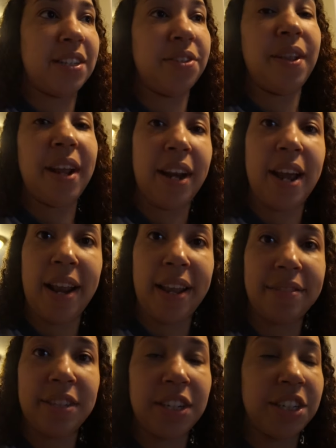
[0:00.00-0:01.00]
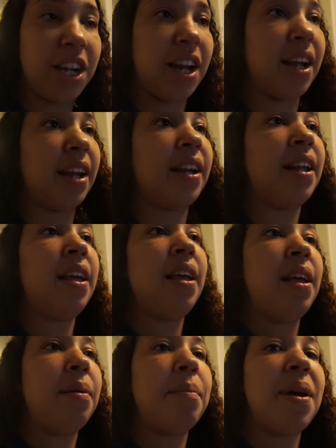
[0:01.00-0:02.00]
do that, and it kind of gives it a shine.
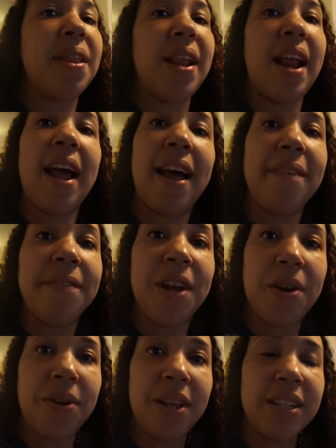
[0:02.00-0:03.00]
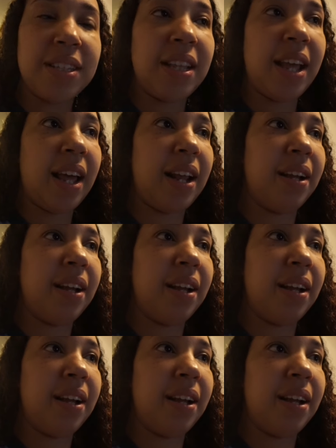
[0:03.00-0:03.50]
But then I have noticed that.